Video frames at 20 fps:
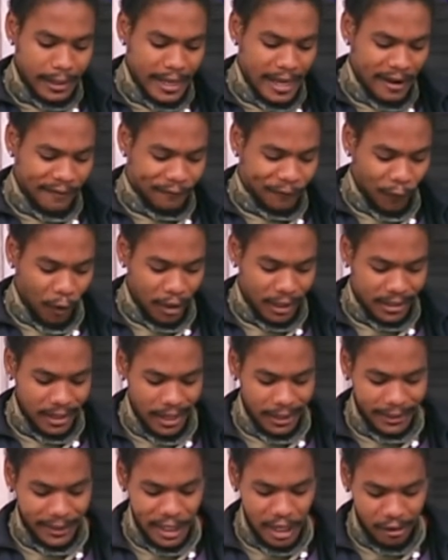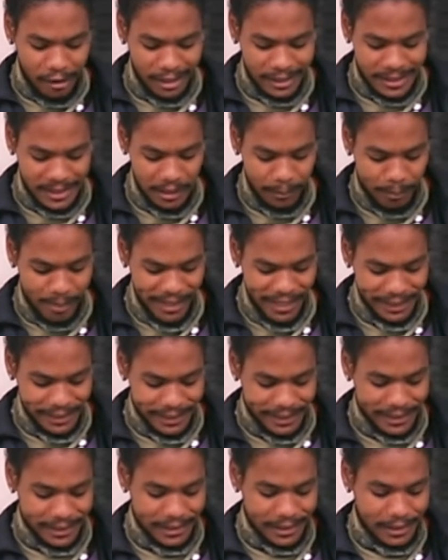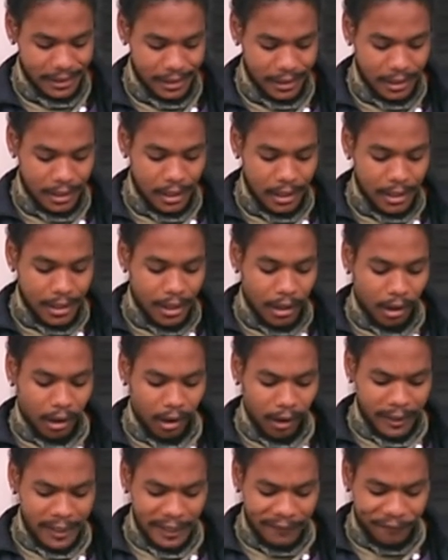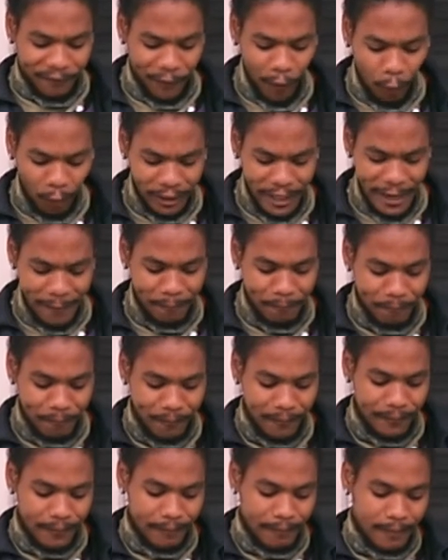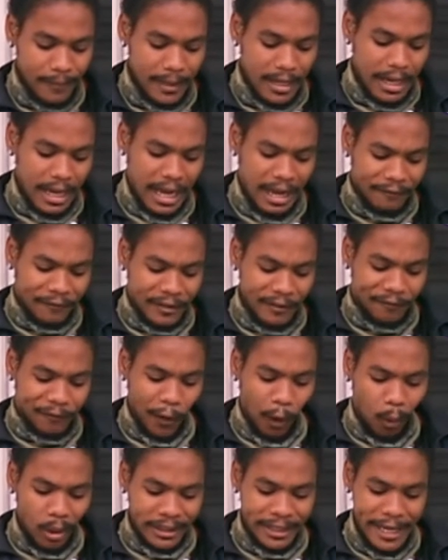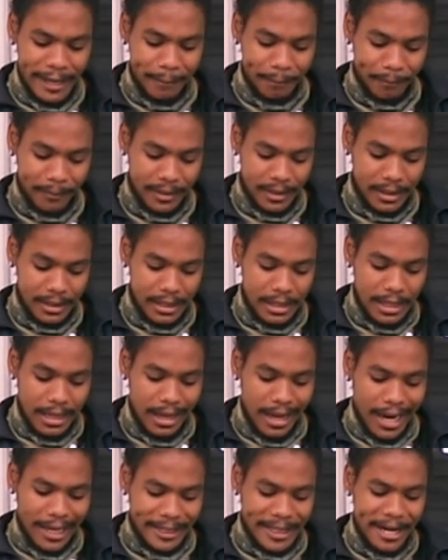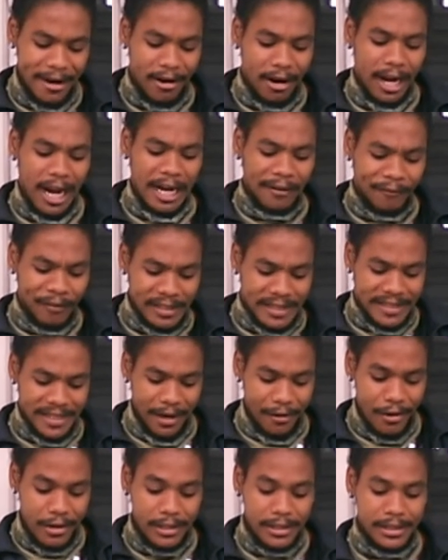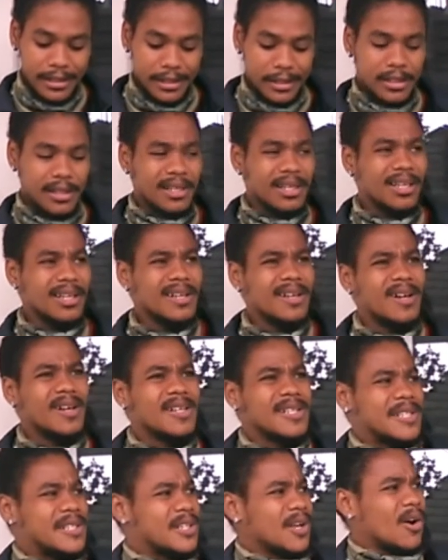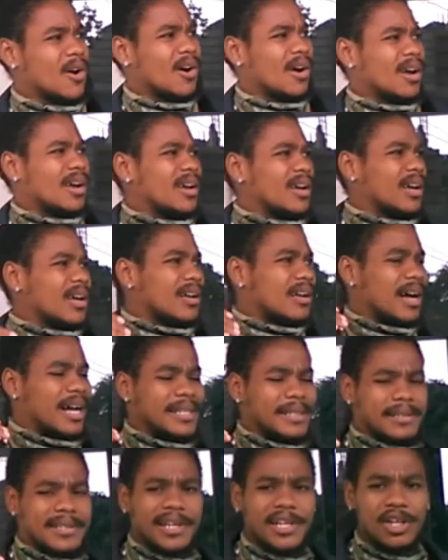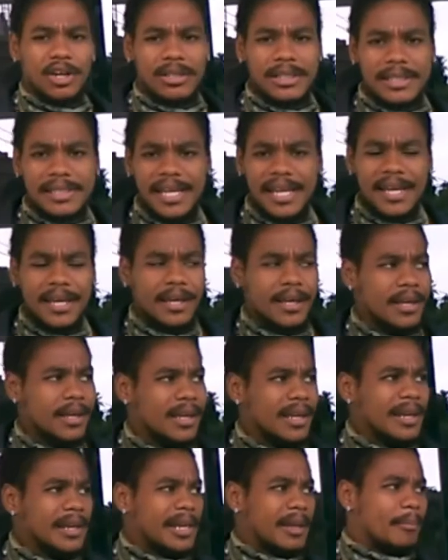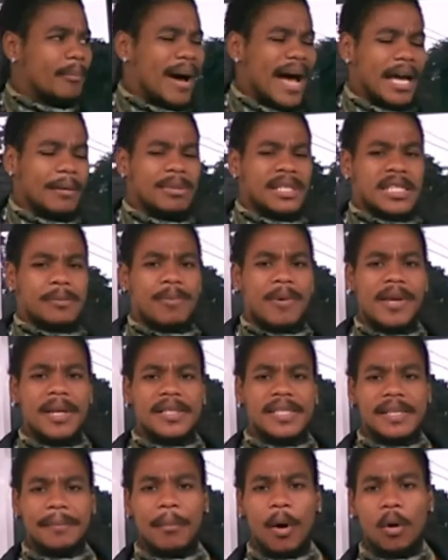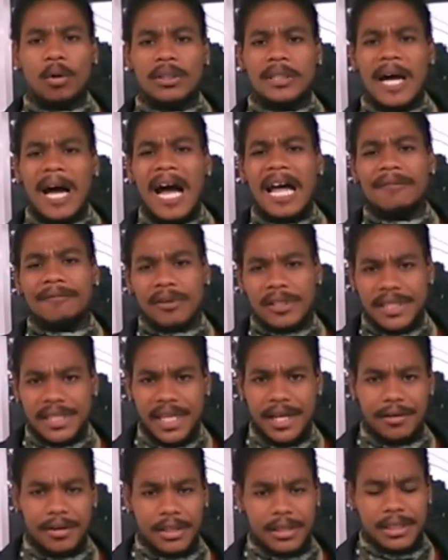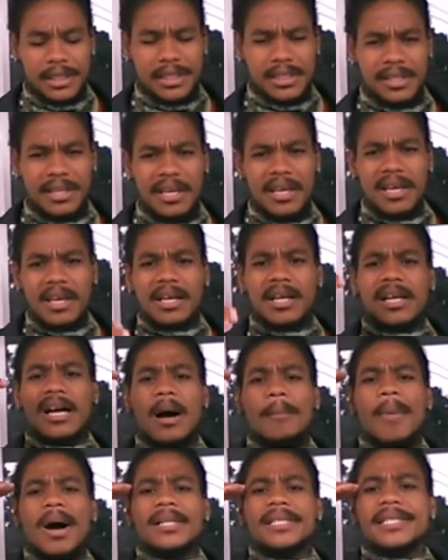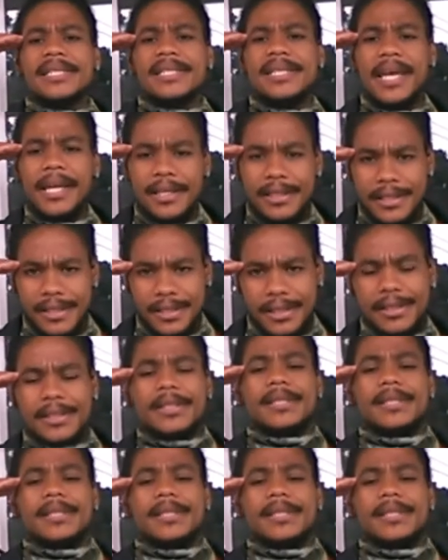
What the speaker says: they have forgotten their resting place. All that found them have devoured them, and their adversaries. So, continuously, the Bible speaks about adversaries. Common sense